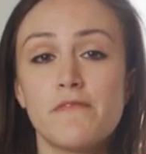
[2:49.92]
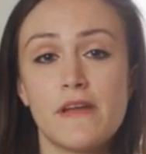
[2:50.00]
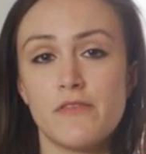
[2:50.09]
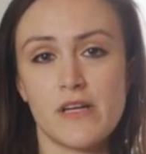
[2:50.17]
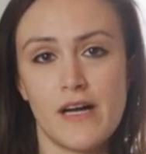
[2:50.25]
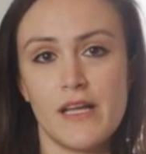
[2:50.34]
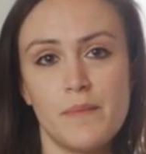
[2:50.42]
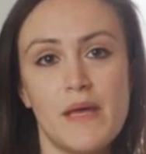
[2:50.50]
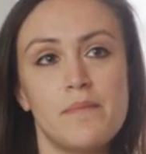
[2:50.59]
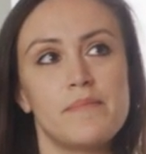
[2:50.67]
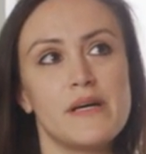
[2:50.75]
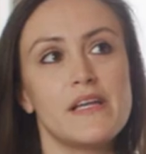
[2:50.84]
favorite
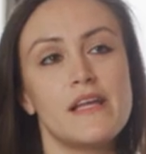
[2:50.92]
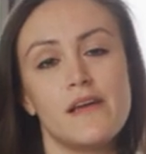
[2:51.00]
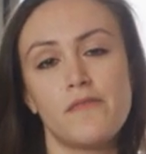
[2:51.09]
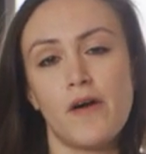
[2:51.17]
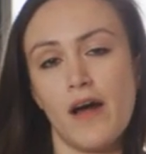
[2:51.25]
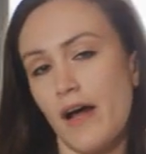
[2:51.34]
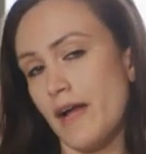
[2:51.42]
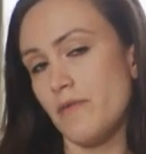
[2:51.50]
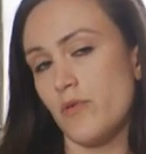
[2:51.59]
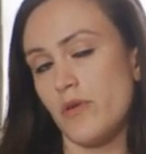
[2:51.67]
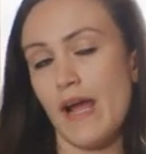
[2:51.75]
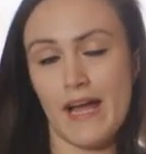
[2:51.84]
condiment, but if I
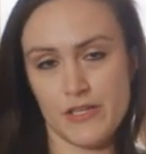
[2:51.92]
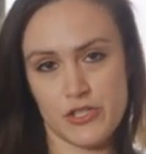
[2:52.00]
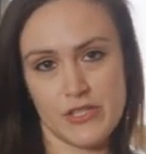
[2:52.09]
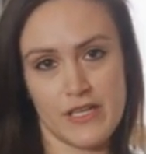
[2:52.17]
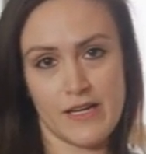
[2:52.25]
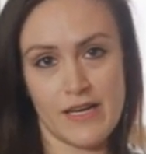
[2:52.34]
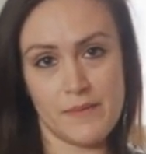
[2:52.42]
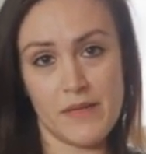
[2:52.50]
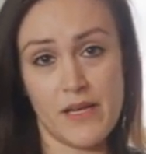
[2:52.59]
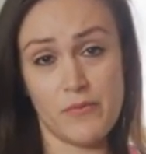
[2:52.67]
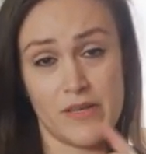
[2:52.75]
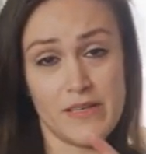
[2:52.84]
were actually a
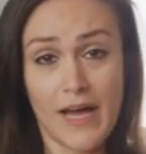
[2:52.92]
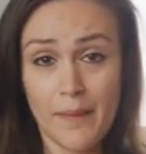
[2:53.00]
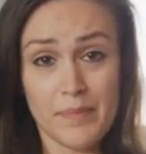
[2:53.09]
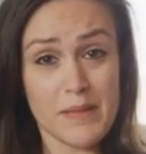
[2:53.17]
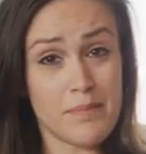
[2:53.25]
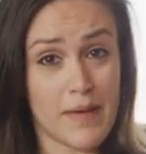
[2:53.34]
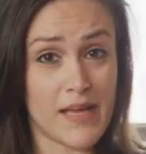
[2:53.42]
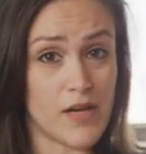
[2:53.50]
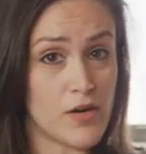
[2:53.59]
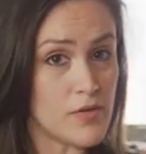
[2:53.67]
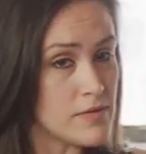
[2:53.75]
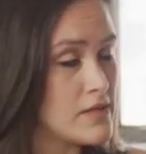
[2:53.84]
condiment, it would not be
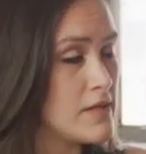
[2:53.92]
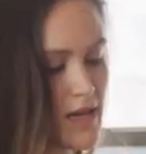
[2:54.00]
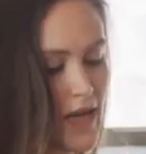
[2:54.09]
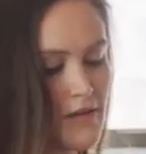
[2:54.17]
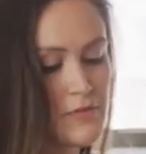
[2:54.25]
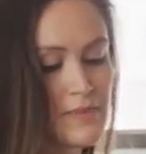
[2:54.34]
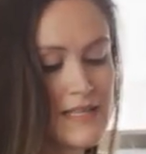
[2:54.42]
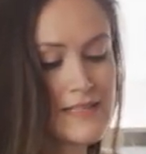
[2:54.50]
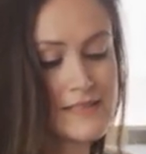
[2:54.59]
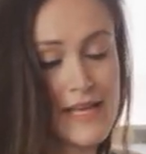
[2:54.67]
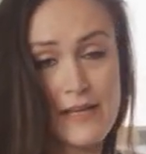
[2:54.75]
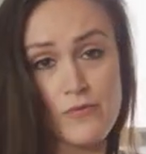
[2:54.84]
mayo. I would be
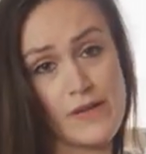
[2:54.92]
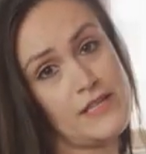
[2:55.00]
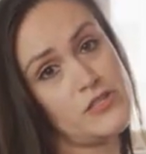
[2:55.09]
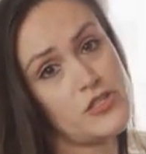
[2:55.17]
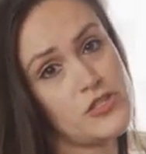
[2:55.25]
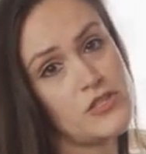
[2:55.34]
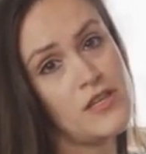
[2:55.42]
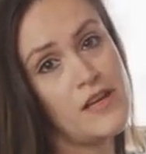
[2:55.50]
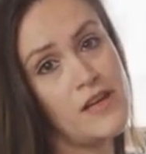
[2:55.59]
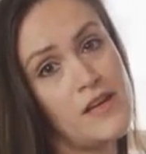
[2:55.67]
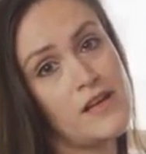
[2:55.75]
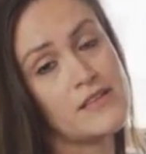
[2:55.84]
light ranch.
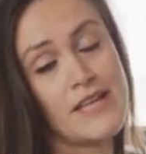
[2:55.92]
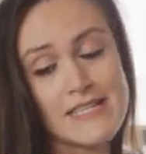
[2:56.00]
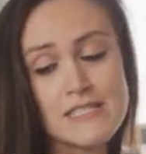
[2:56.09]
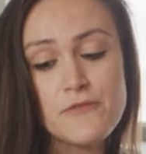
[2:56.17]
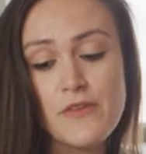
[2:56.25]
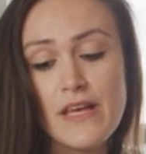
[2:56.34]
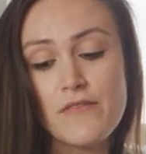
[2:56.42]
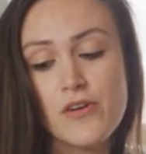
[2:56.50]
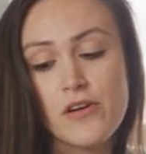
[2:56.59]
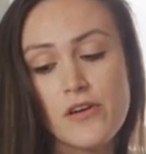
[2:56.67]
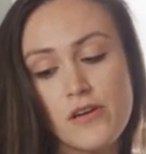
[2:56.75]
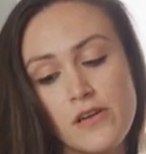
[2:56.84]
Classic
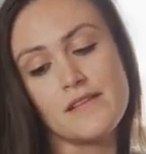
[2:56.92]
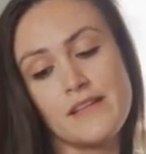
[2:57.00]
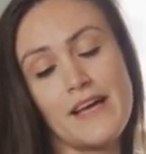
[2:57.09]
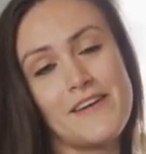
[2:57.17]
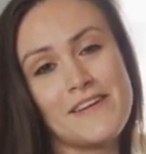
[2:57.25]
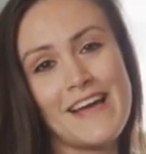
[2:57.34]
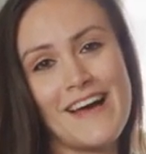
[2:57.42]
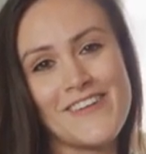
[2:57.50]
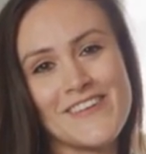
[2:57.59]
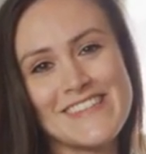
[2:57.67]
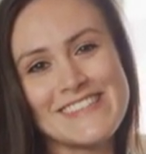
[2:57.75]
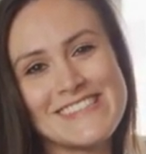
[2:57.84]
flavor, light on
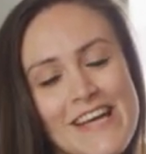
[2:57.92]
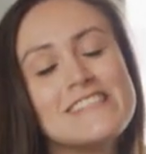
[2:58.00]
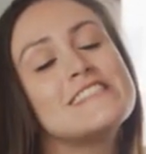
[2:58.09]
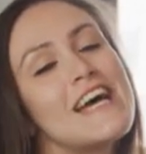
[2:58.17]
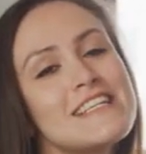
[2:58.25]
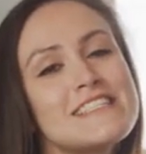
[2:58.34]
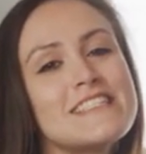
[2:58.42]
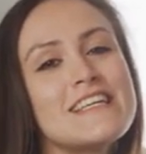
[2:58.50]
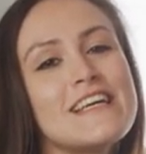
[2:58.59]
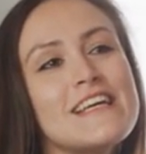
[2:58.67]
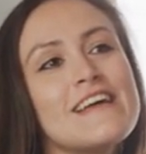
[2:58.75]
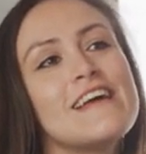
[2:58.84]
calories,
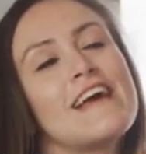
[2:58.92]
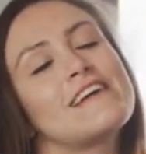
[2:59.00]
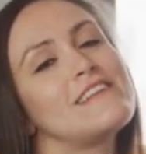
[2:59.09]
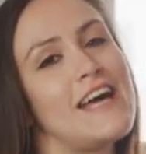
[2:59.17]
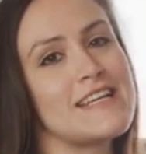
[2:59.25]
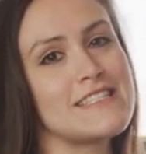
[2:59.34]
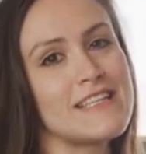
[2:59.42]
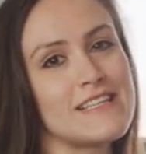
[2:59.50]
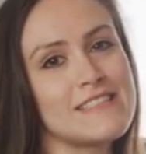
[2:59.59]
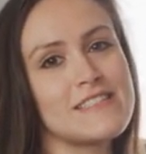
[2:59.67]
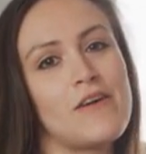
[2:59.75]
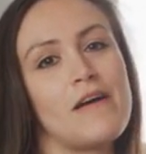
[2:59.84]
zesty and
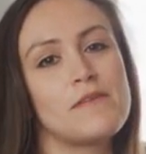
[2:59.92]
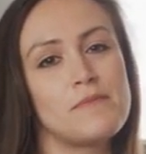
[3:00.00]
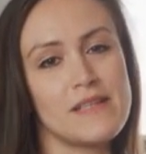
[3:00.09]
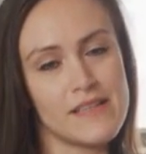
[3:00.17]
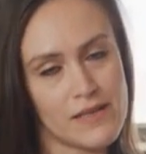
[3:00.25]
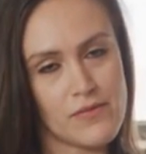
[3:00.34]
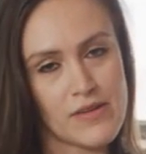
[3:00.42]
classic, so I would be light